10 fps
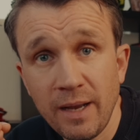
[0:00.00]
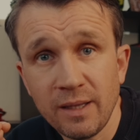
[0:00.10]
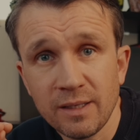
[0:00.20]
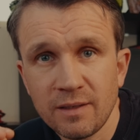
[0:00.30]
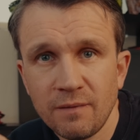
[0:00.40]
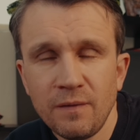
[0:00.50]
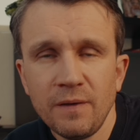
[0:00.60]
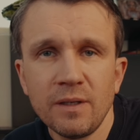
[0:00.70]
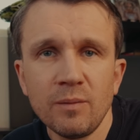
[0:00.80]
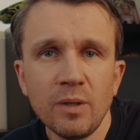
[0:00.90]
magnets.
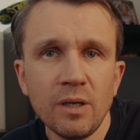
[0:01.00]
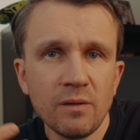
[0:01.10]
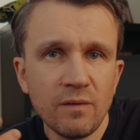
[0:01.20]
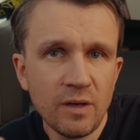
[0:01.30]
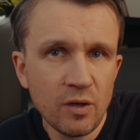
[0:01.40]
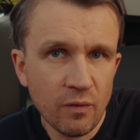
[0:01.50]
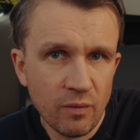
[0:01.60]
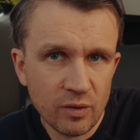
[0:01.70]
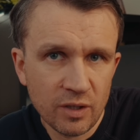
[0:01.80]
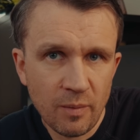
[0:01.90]
15-minute video,
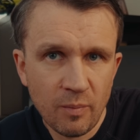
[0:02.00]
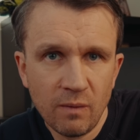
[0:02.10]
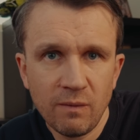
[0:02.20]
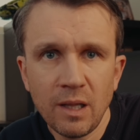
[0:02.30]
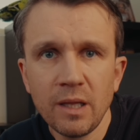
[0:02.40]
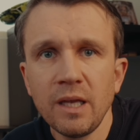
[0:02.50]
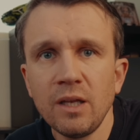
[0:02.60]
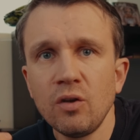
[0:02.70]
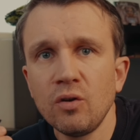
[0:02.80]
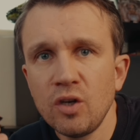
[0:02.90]
for example.
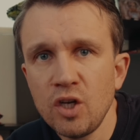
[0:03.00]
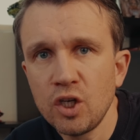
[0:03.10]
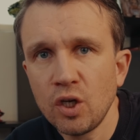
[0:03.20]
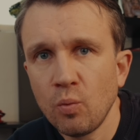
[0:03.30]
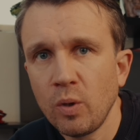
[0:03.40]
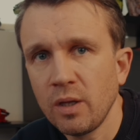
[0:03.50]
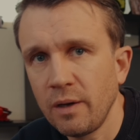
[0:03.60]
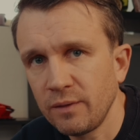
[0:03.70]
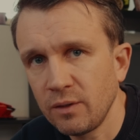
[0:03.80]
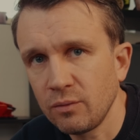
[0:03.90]
Validate your niche in 1
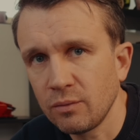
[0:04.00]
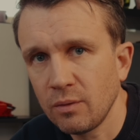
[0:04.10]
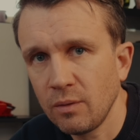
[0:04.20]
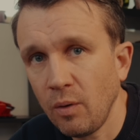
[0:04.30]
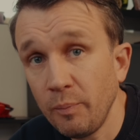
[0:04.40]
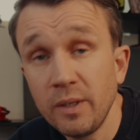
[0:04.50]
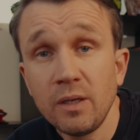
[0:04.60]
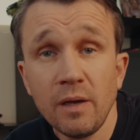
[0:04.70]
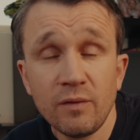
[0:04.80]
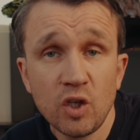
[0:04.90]
afternoon. Or
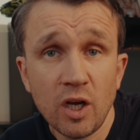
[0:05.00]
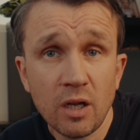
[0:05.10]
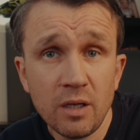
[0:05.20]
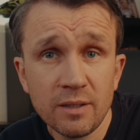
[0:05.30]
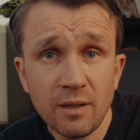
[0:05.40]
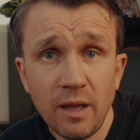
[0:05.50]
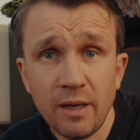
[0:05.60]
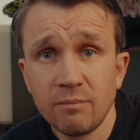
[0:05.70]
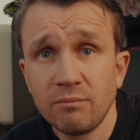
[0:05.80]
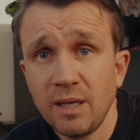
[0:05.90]
PDF checklist
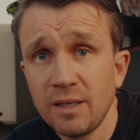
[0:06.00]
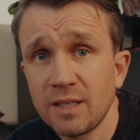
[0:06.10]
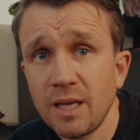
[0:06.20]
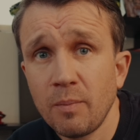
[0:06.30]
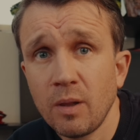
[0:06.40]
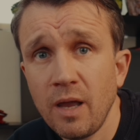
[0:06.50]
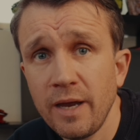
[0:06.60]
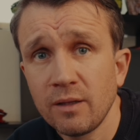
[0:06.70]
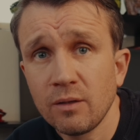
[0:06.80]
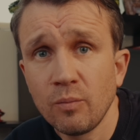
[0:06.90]
like 10-step
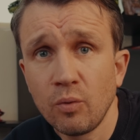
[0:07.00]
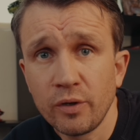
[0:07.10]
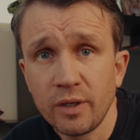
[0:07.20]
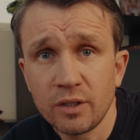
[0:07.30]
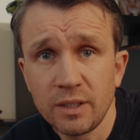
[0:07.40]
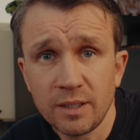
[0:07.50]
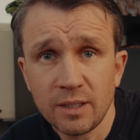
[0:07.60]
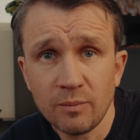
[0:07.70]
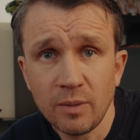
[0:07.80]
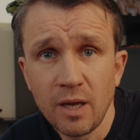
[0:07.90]
client onboarding
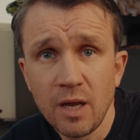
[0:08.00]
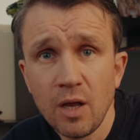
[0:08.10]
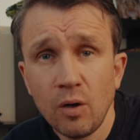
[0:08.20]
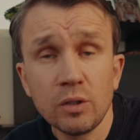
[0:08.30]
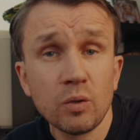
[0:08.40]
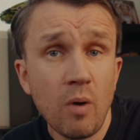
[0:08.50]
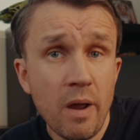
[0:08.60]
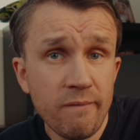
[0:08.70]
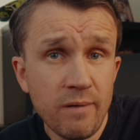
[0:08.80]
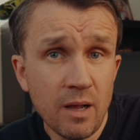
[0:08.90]
system. Or
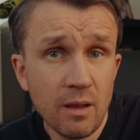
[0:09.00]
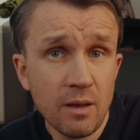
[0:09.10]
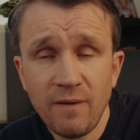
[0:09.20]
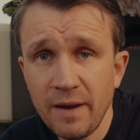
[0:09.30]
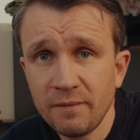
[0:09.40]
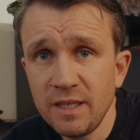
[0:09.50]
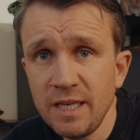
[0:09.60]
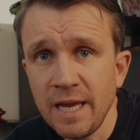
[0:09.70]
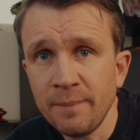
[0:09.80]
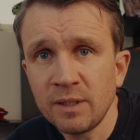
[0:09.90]
swipe file. 5
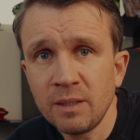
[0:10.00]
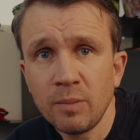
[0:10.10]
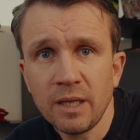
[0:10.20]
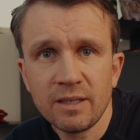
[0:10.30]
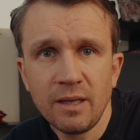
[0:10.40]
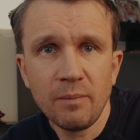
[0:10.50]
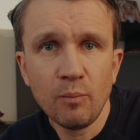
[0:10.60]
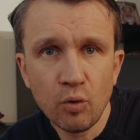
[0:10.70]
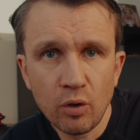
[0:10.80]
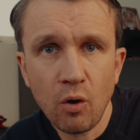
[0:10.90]
DM templates
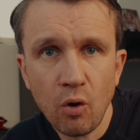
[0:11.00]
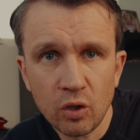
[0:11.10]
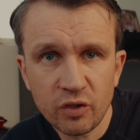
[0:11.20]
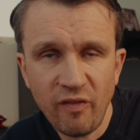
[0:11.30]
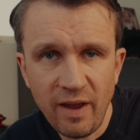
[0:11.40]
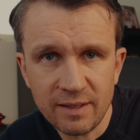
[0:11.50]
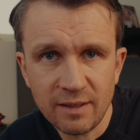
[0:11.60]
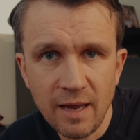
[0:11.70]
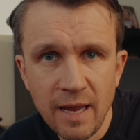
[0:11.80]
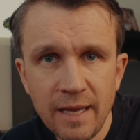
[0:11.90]
that book calls
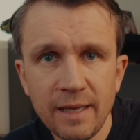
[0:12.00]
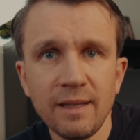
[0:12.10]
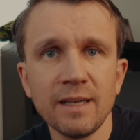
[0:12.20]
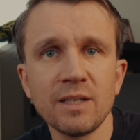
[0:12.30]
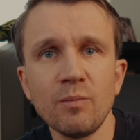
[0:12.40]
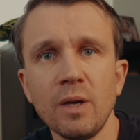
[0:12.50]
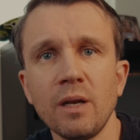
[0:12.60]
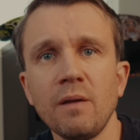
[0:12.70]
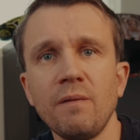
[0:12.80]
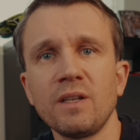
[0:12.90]
fast. It doesn't
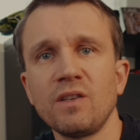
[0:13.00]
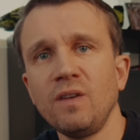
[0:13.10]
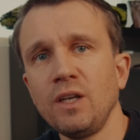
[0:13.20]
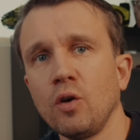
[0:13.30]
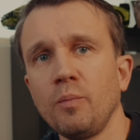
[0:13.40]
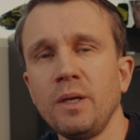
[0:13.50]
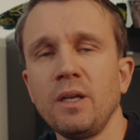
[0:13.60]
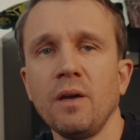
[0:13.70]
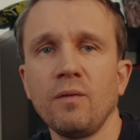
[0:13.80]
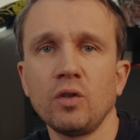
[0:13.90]
matter if it's video,
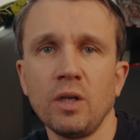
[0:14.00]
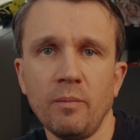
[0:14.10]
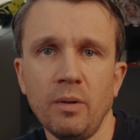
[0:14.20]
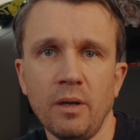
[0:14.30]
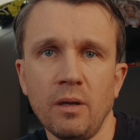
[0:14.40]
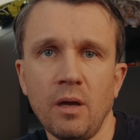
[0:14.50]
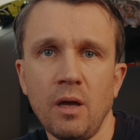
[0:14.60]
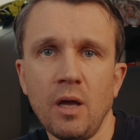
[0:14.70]
PDF or template.